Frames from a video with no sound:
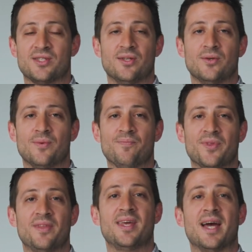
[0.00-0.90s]
to
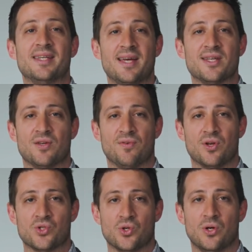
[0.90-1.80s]
the ideas of
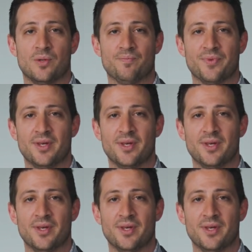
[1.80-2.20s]
control.